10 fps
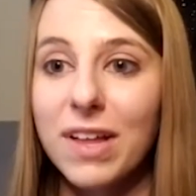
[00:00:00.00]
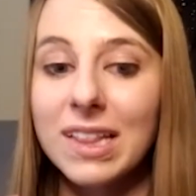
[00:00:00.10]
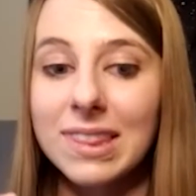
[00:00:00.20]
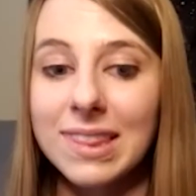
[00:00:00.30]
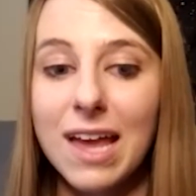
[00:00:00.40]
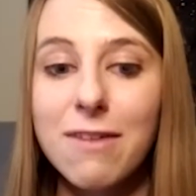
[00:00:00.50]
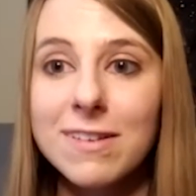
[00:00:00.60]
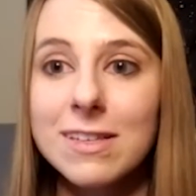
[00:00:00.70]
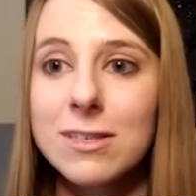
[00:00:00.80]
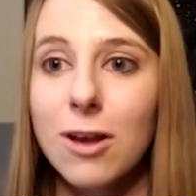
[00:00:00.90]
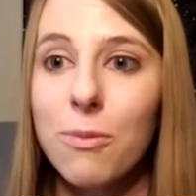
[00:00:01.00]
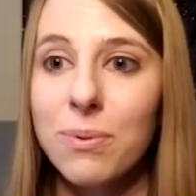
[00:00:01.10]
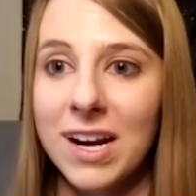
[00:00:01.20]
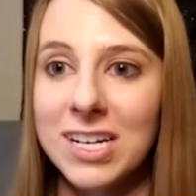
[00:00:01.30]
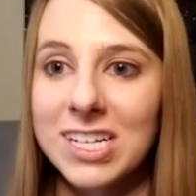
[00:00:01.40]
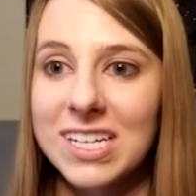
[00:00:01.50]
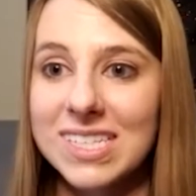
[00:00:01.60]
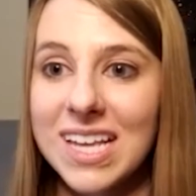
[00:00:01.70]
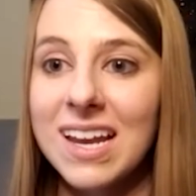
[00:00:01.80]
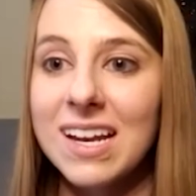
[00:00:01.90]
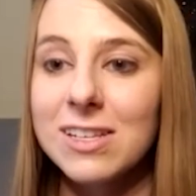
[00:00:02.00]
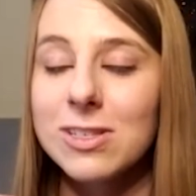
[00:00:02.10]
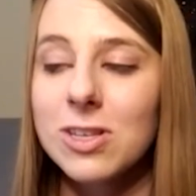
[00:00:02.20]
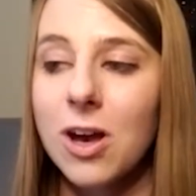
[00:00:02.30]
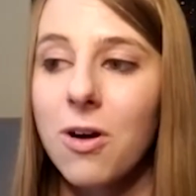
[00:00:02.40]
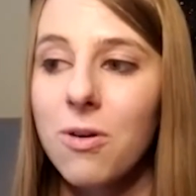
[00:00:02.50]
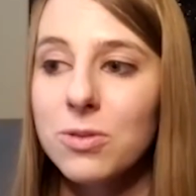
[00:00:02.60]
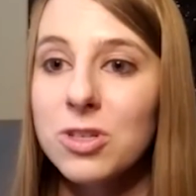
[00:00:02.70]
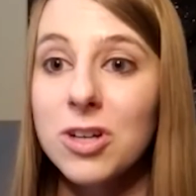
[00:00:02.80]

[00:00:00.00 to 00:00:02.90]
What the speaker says: Like life is so precious and it is so